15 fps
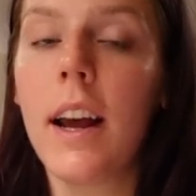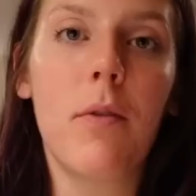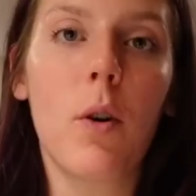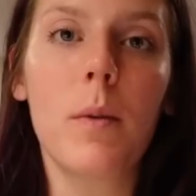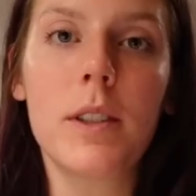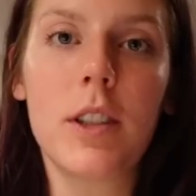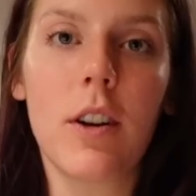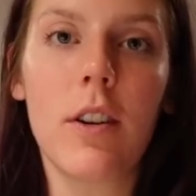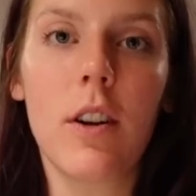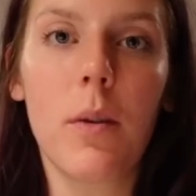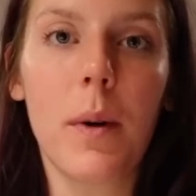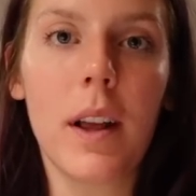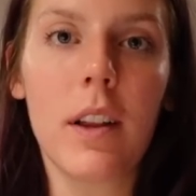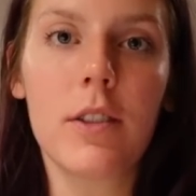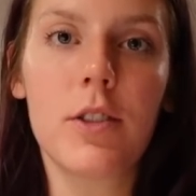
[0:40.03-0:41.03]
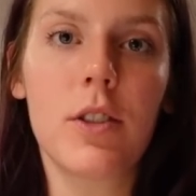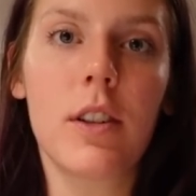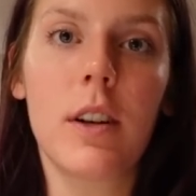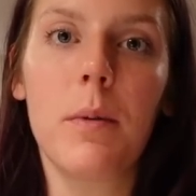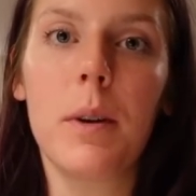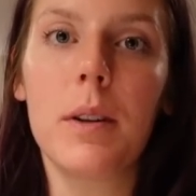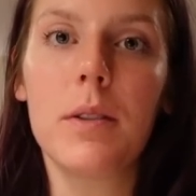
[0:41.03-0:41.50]
Before we started our weight loss
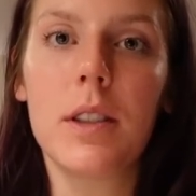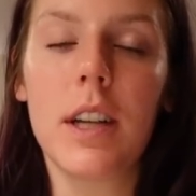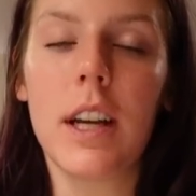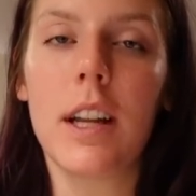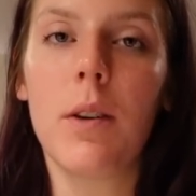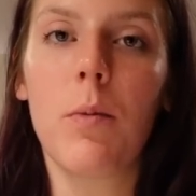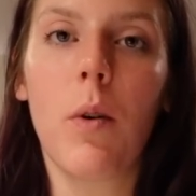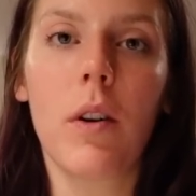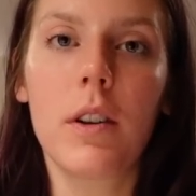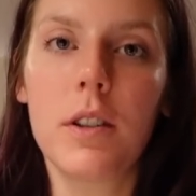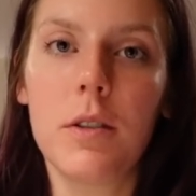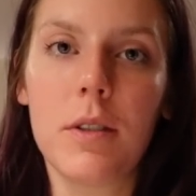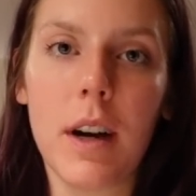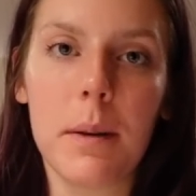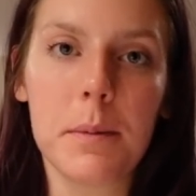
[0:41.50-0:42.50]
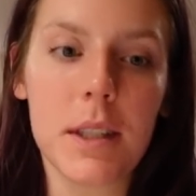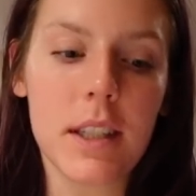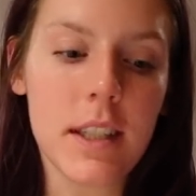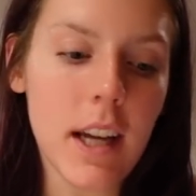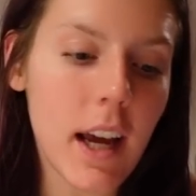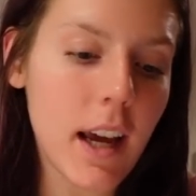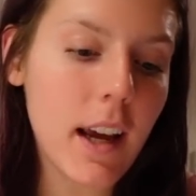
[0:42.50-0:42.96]
journey, we used to eat it one to two times a
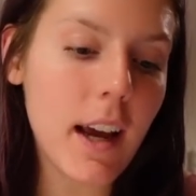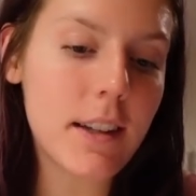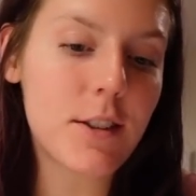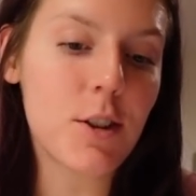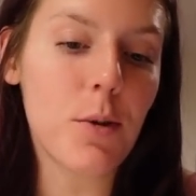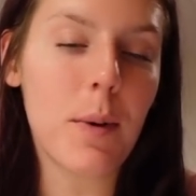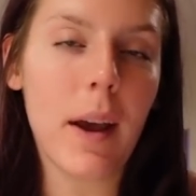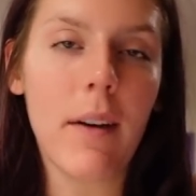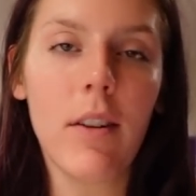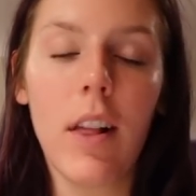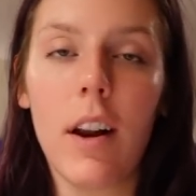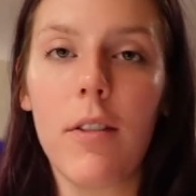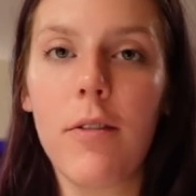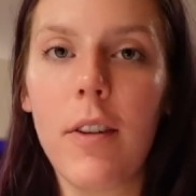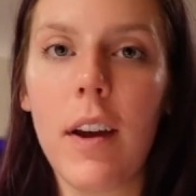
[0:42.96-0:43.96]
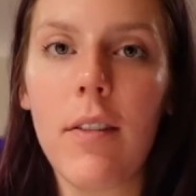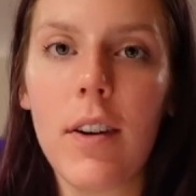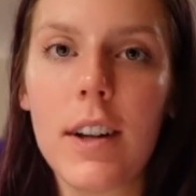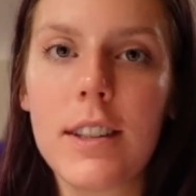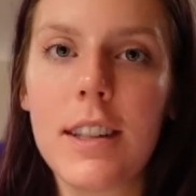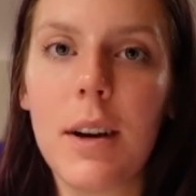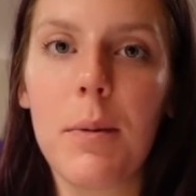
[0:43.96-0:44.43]
day. And so we have a lot of
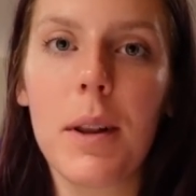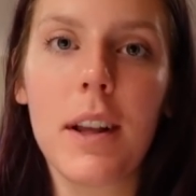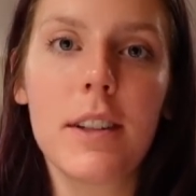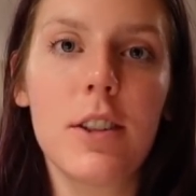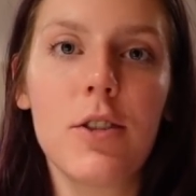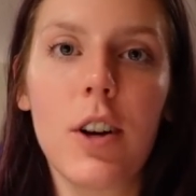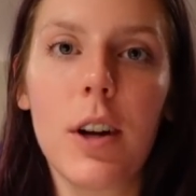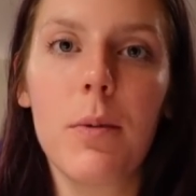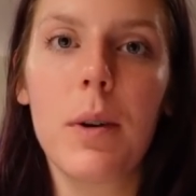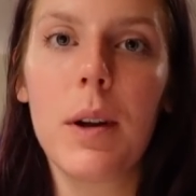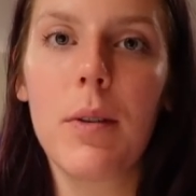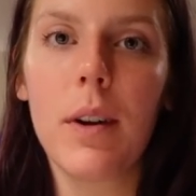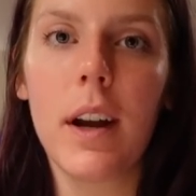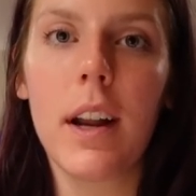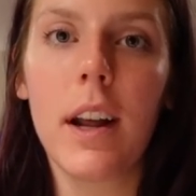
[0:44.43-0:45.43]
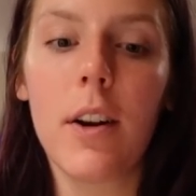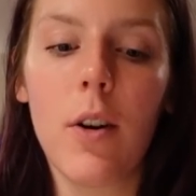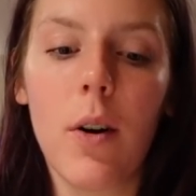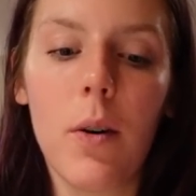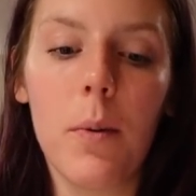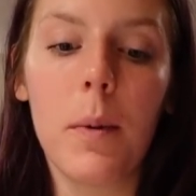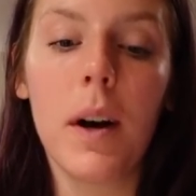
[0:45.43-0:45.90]
favorites that we like to try to recreate at
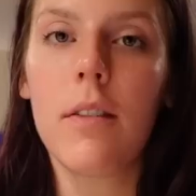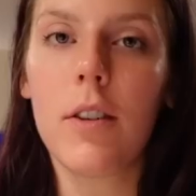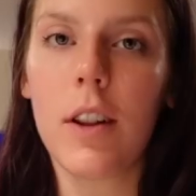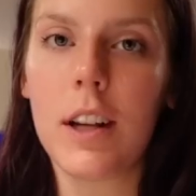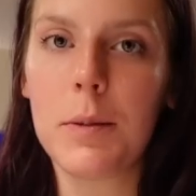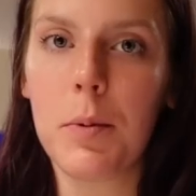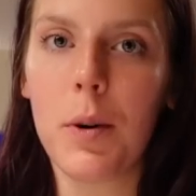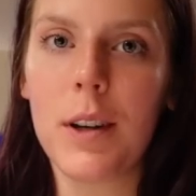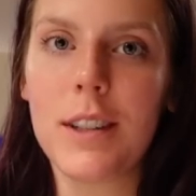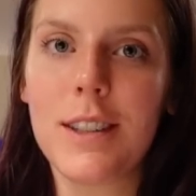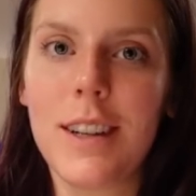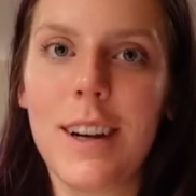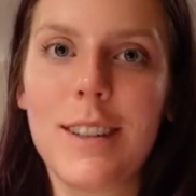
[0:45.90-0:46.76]
home for less points.